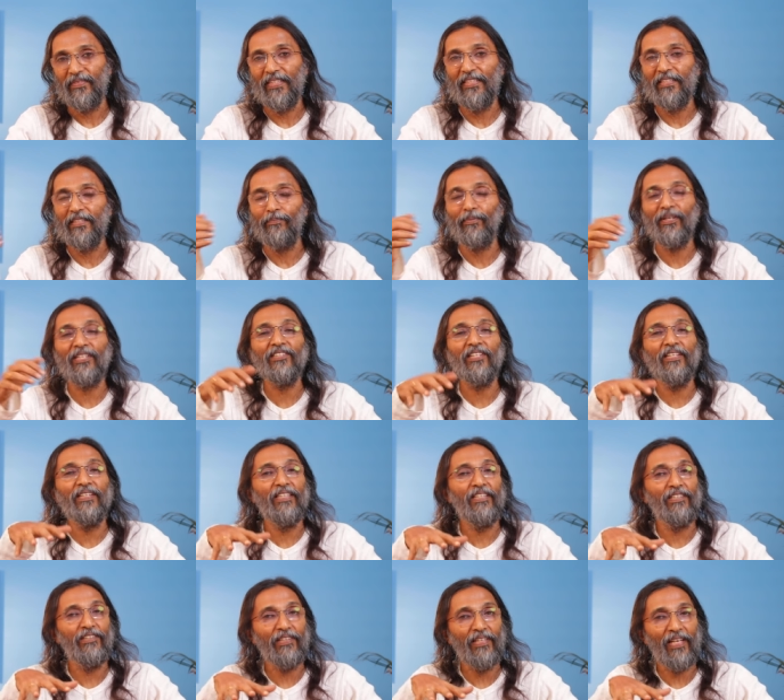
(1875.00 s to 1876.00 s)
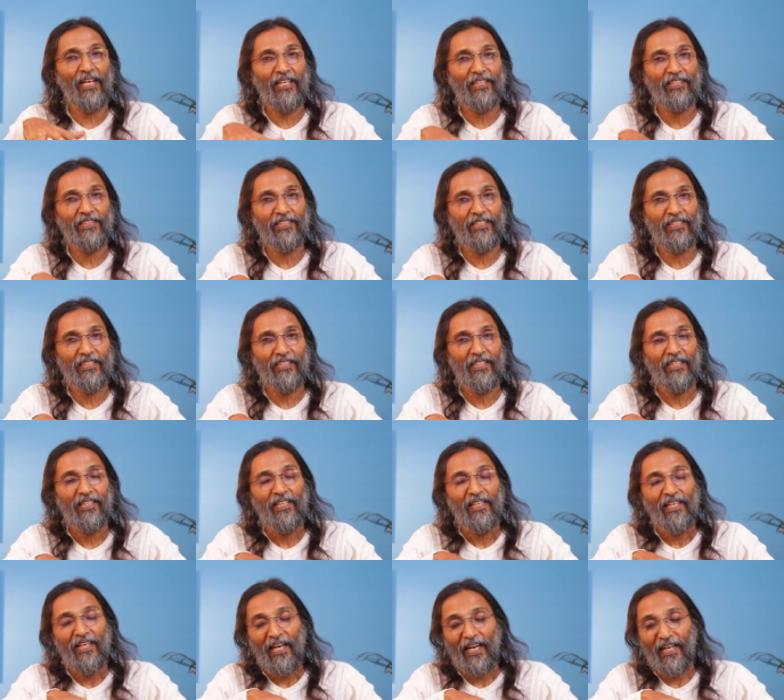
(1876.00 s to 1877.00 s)
There is a present day reality
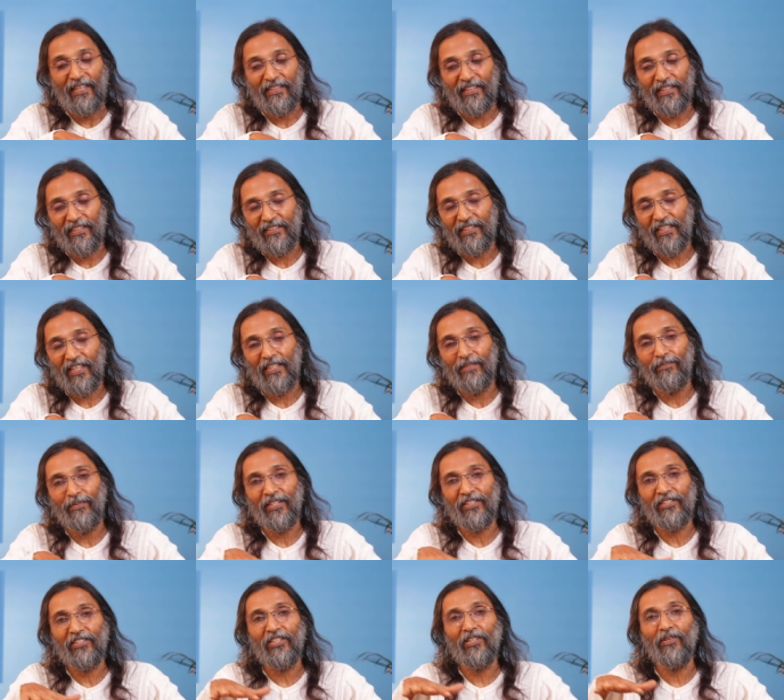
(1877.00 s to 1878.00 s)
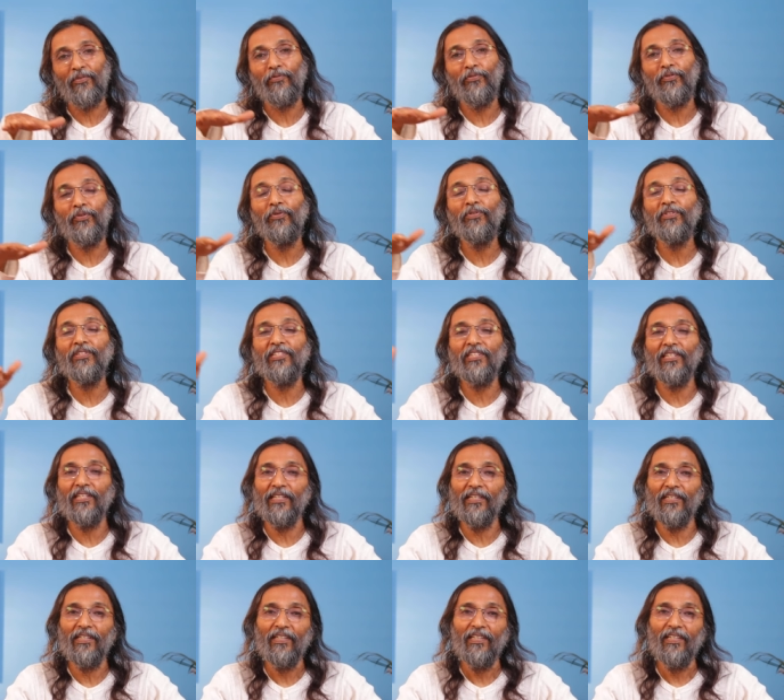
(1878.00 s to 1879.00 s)
and there is an emerging
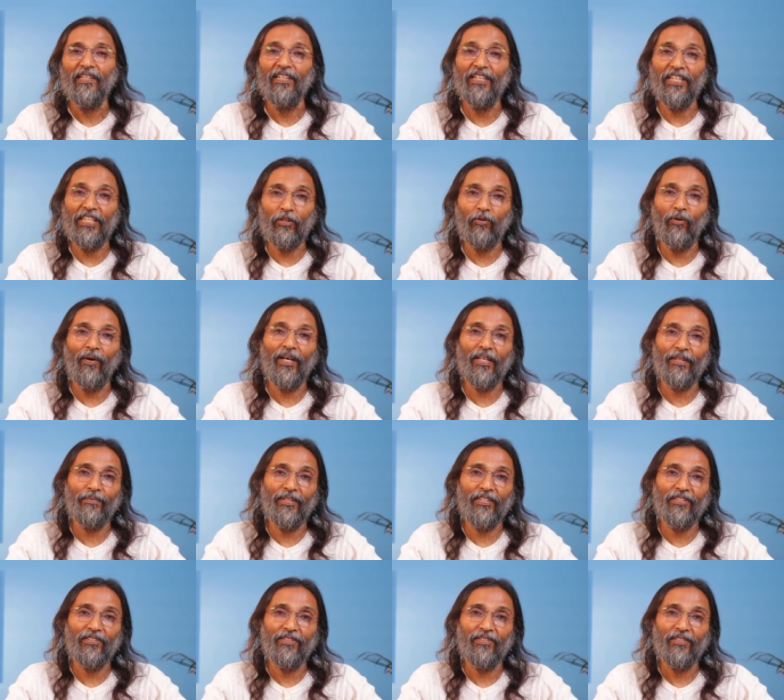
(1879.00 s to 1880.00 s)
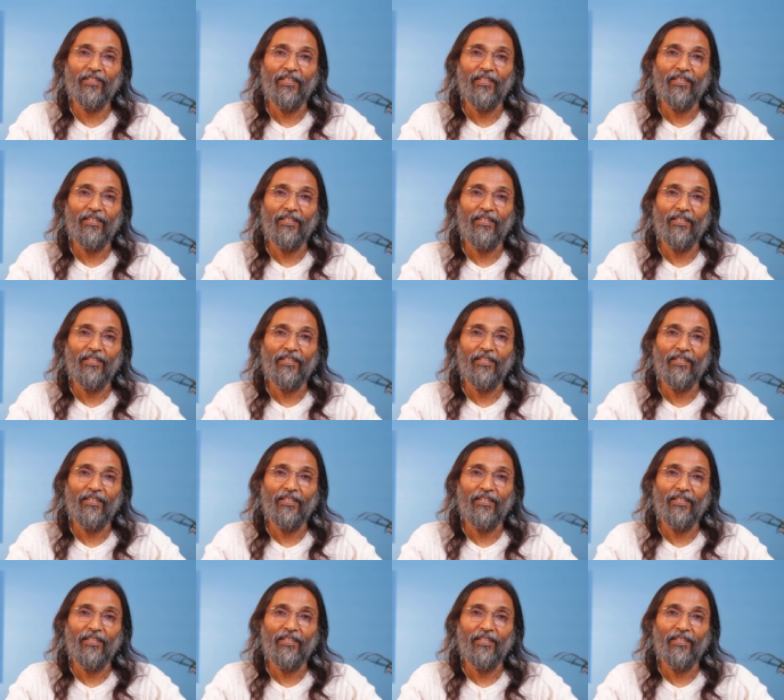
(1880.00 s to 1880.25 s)
future requirements.